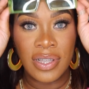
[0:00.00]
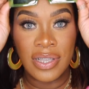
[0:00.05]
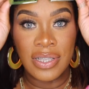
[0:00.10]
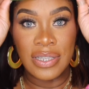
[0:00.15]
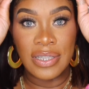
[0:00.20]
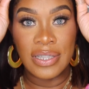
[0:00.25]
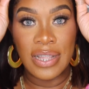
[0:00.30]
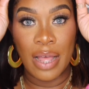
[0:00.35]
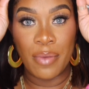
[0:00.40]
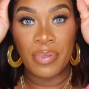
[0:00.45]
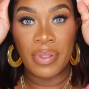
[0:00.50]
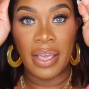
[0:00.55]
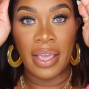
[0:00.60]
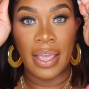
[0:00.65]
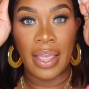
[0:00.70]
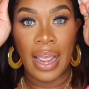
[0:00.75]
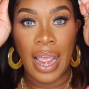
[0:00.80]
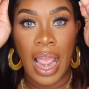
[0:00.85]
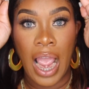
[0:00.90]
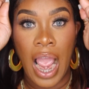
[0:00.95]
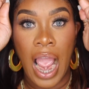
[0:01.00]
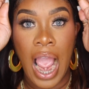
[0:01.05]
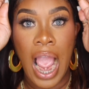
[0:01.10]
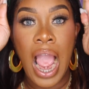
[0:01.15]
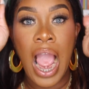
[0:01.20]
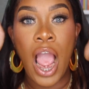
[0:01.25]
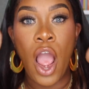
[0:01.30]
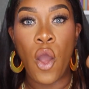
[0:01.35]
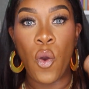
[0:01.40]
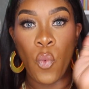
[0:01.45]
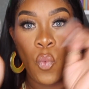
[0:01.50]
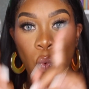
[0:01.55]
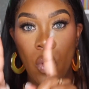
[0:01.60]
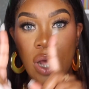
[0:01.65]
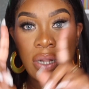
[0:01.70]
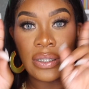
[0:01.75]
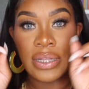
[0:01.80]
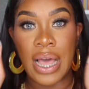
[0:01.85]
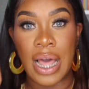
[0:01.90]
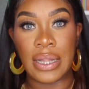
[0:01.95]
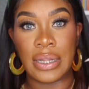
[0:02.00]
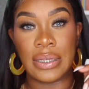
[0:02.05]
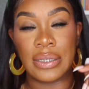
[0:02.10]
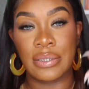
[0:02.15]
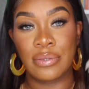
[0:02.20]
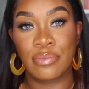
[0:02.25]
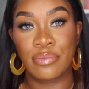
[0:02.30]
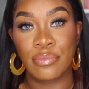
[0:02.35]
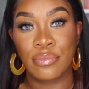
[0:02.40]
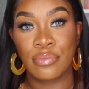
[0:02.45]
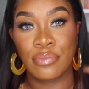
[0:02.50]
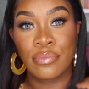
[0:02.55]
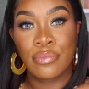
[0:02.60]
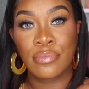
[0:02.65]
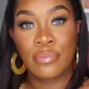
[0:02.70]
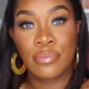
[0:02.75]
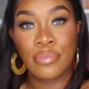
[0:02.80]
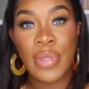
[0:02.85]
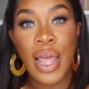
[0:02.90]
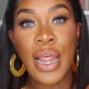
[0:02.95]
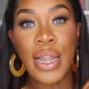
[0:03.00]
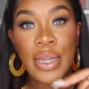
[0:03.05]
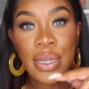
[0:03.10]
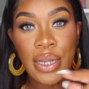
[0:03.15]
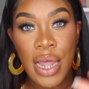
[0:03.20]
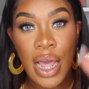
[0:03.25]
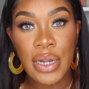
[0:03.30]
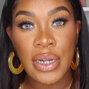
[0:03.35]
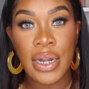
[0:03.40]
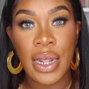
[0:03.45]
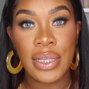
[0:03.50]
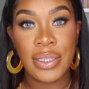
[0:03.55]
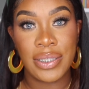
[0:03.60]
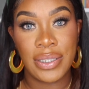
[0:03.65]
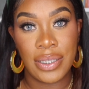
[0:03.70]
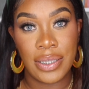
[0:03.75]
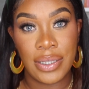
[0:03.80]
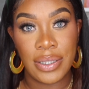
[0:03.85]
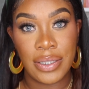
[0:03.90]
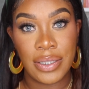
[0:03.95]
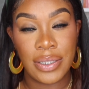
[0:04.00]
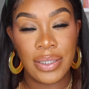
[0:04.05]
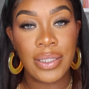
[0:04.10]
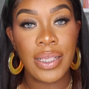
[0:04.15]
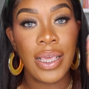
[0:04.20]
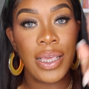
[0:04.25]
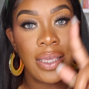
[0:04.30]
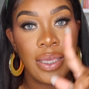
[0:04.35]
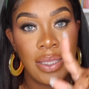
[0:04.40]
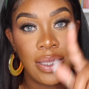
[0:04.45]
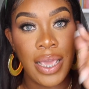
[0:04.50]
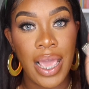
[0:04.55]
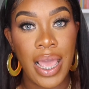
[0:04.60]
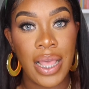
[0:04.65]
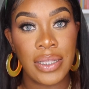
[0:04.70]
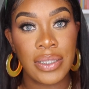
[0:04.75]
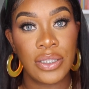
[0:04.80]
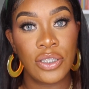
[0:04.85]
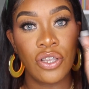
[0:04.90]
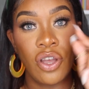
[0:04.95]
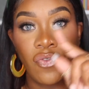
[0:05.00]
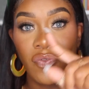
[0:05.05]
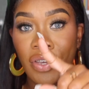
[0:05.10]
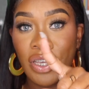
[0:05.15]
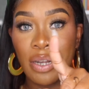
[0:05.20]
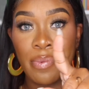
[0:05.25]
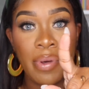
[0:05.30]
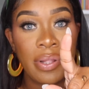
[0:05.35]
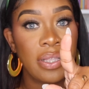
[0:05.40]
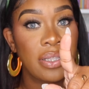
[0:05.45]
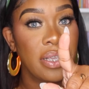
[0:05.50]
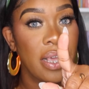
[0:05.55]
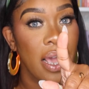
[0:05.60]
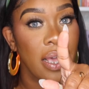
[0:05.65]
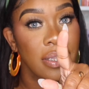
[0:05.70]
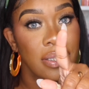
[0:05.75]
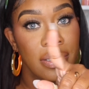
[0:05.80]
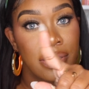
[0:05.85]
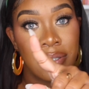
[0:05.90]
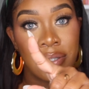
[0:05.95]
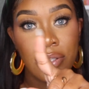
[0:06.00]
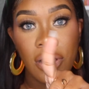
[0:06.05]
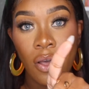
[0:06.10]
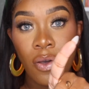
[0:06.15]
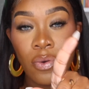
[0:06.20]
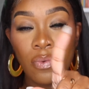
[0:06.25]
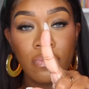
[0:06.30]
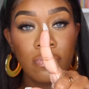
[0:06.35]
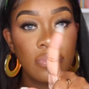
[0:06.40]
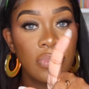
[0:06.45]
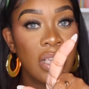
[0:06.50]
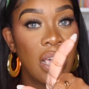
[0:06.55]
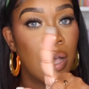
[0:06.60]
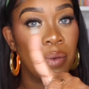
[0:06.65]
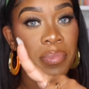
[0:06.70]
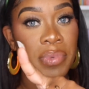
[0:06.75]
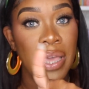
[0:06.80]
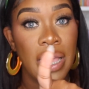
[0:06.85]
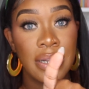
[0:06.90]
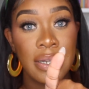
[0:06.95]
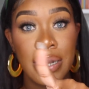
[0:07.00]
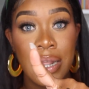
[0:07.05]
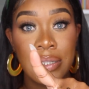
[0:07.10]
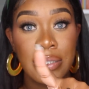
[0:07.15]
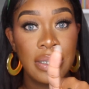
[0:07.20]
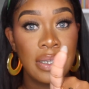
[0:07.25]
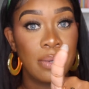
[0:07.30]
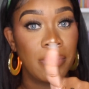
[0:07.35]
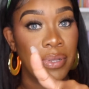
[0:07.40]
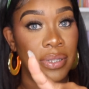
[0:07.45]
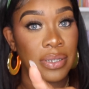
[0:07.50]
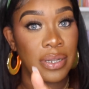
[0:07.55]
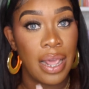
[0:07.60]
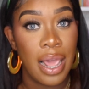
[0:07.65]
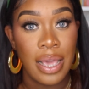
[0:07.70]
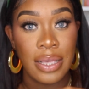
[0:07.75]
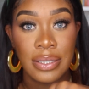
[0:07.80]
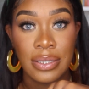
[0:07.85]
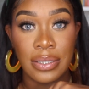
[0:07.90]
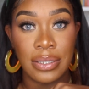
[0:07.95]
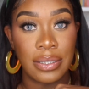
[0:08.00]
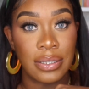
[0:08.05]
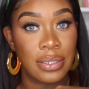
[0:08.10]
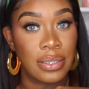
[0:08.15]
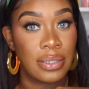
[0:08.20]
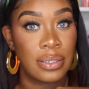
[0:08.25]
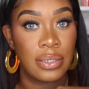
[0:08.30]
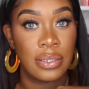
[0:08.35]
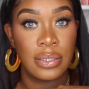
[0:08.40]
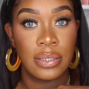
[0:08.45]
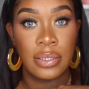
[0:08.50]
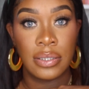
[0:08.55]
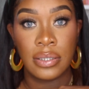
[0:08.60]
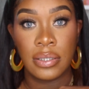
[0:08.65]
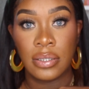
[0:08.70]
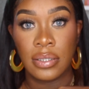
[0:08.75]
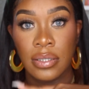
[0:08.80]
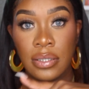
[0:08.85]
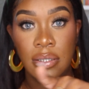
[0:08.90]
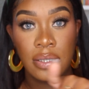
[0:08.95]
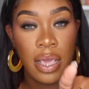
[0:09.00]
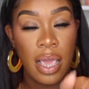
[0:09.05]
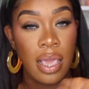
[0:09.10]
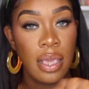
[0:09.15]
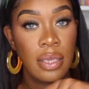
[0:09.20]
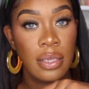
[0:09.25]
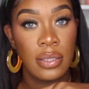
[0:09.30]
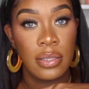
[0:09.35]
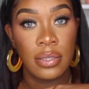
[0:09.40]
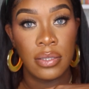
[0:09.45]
Stop playing. $1.99. Yes. Don't forget about the taxes. Don't tell me I did not tell you about the taxes. Okay?